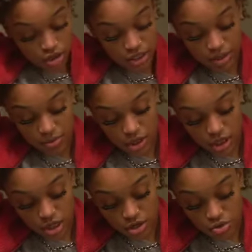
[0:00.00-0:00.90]

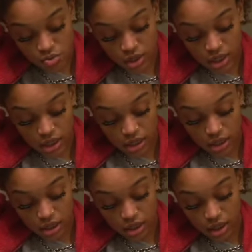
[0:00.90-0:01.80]
typically you
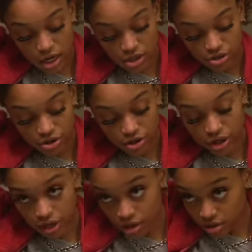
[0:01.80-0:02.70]
wanna color your
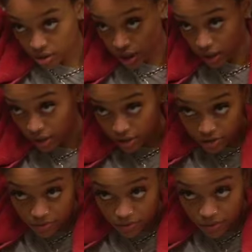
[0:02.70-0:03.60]
hair like,
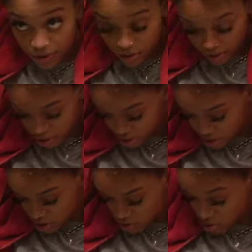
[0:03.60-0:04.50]

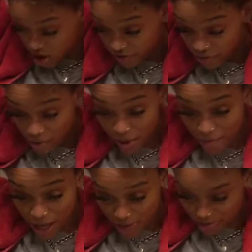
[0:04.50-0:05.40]
well, from what my
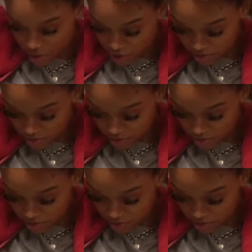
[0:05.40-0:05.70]
mom told